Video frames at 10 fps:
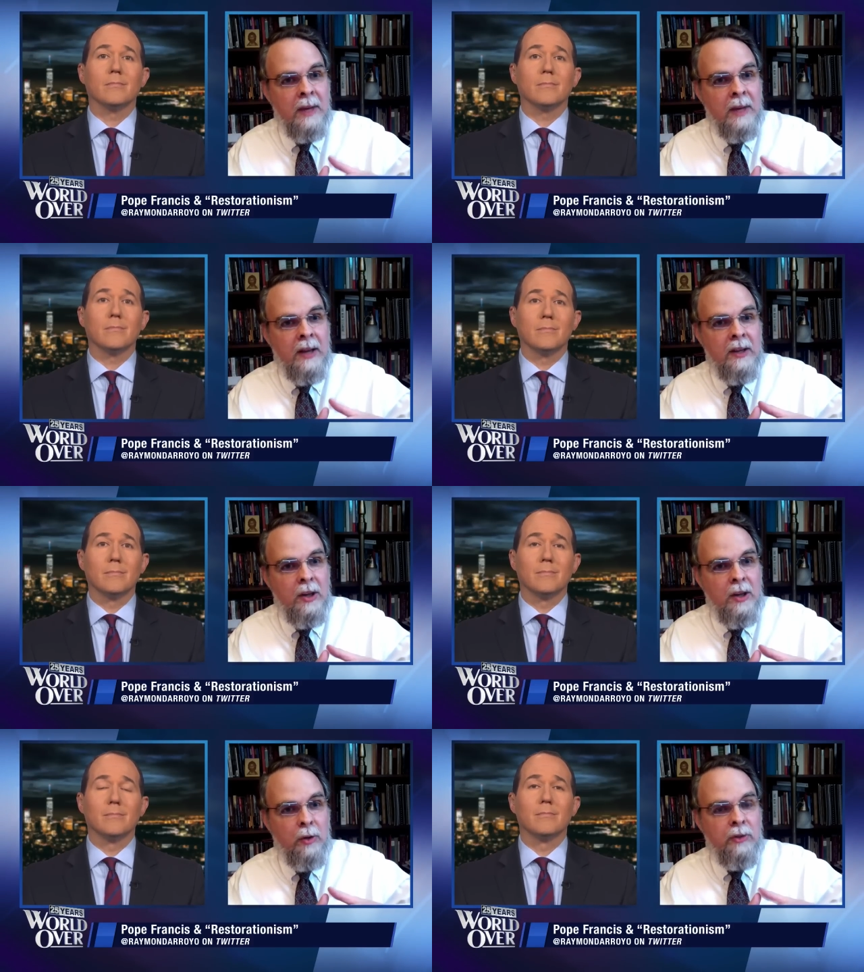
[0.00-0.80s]
Speaker 1: hmm. you
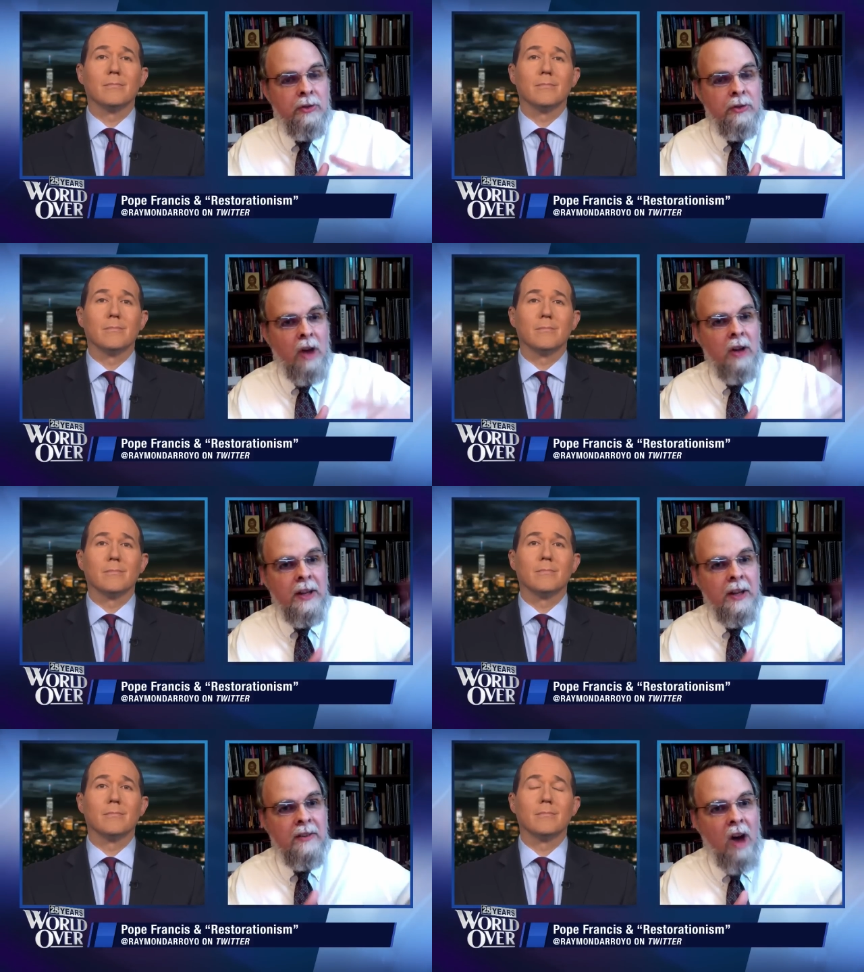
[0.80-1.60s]
know
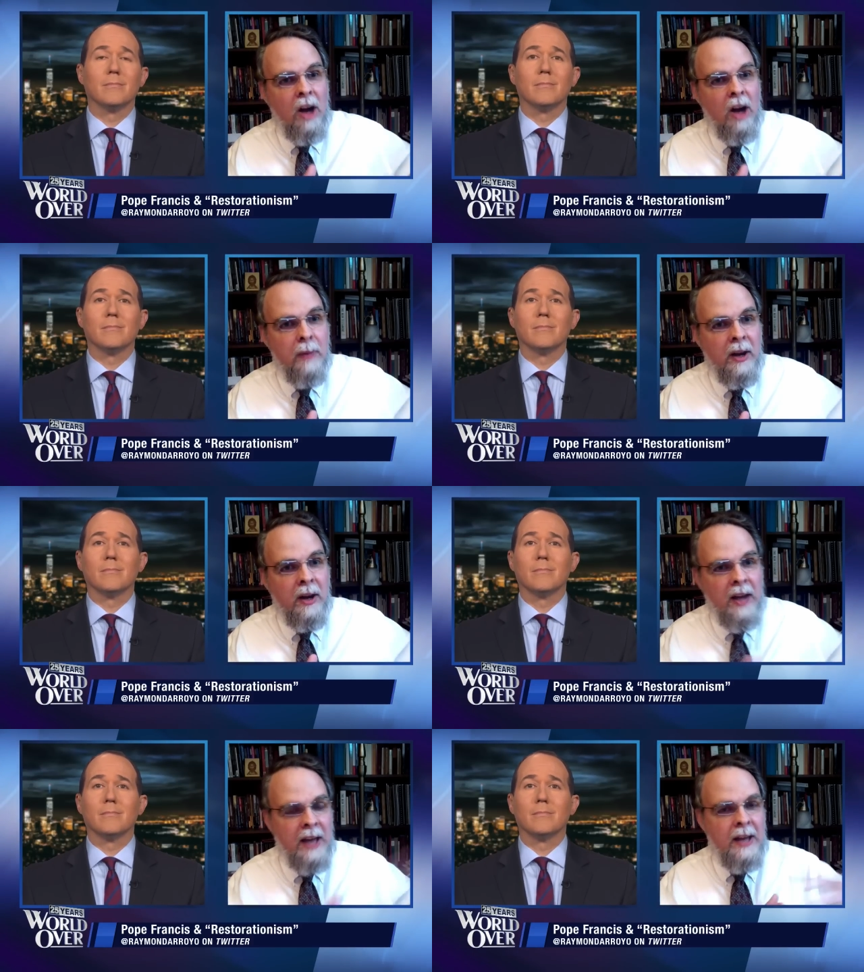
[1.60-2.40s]
solid dogma and,